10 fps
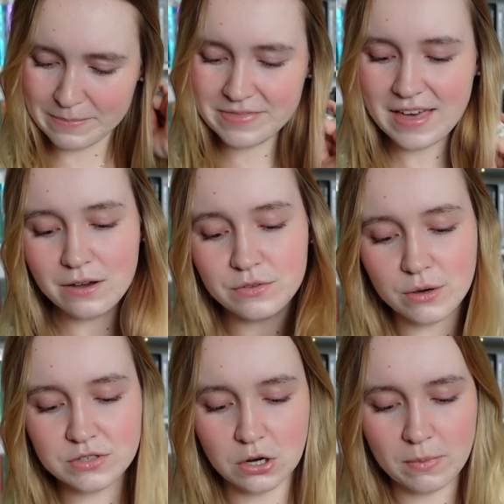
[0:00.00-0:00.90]
but
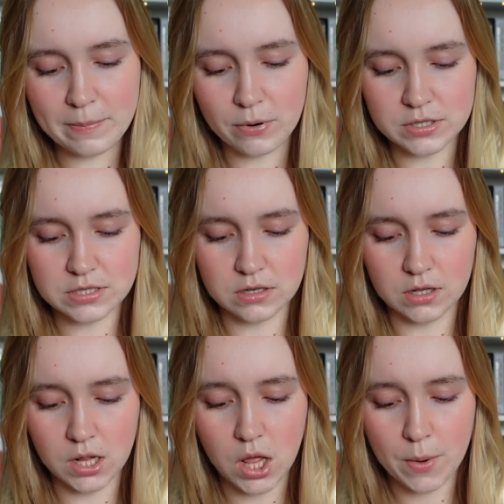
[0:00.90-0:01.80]
those are my
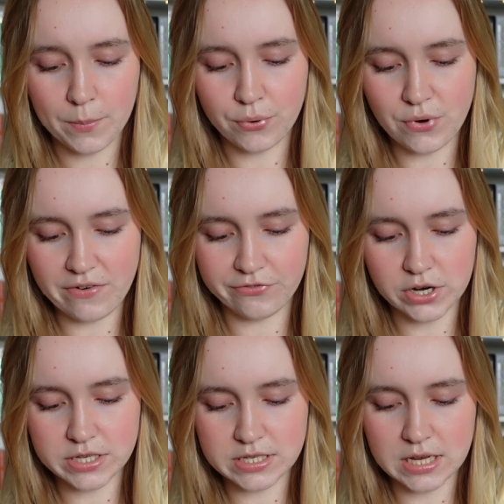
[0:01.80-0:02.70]
personal
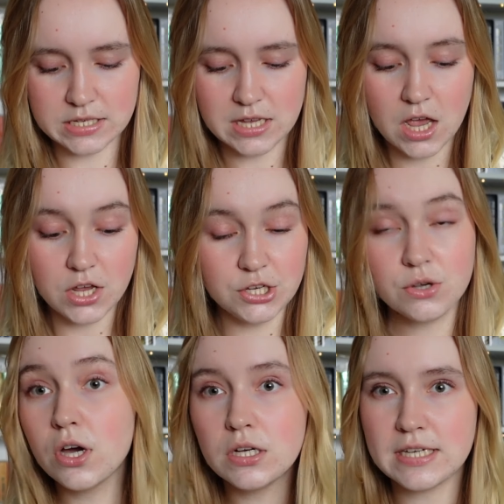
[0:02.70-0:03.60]
preferences. You
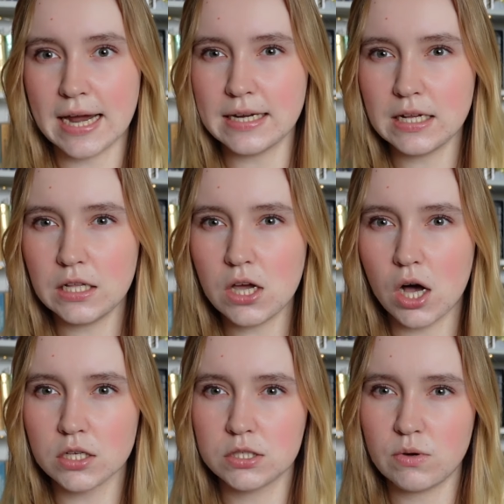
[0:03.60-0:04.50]
could technically
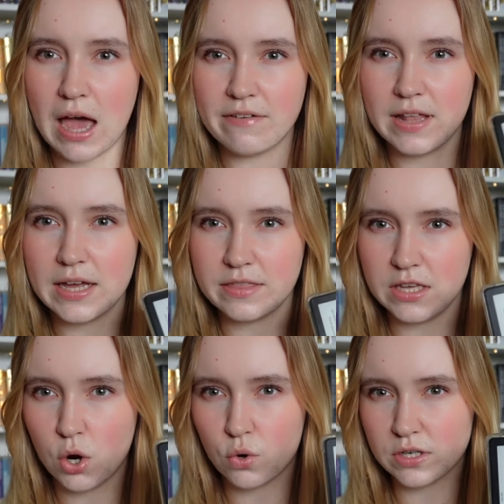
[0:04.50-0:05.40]
also have like
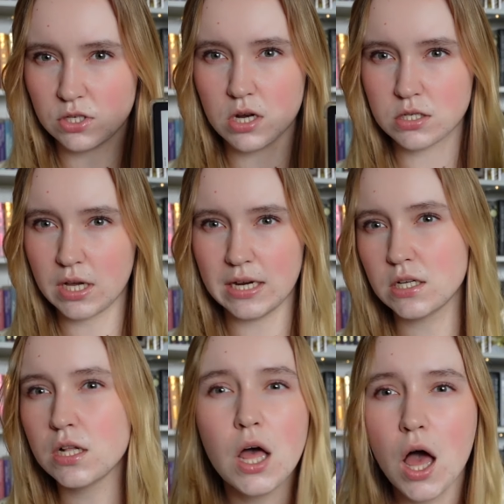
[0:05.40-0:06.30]
the horizontal
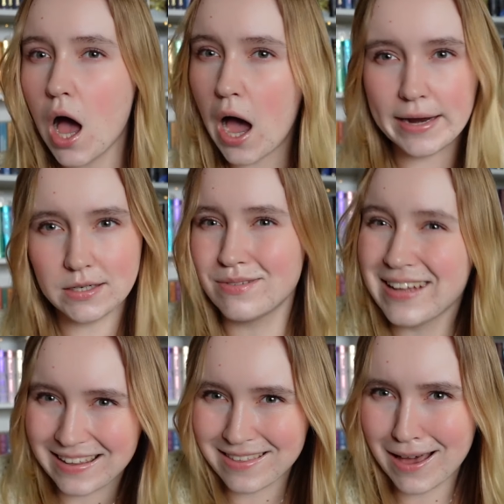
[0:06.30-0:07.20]
Kindle. I don't
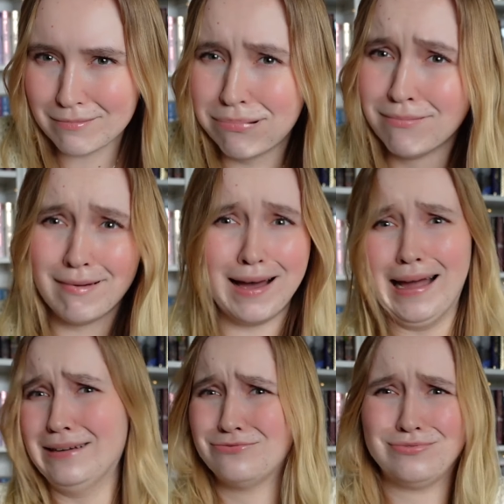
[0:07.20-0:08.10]
like that.
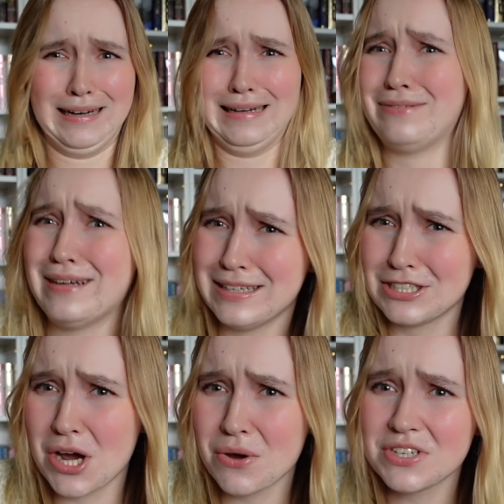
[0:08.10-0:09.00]
I really, really
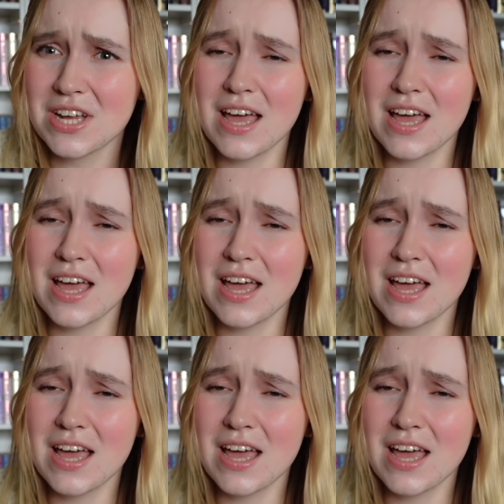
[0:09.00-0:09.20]
don't.